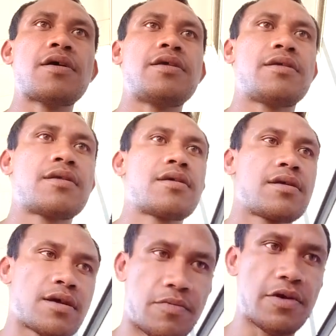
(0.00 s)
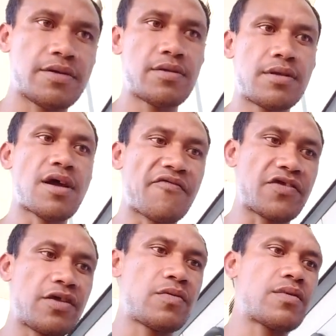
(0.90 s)
Hey, come here.
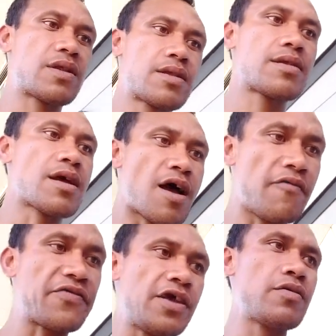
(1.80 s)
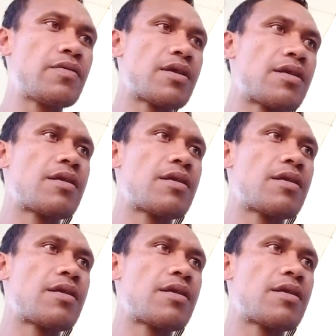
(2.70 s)
After you. After you.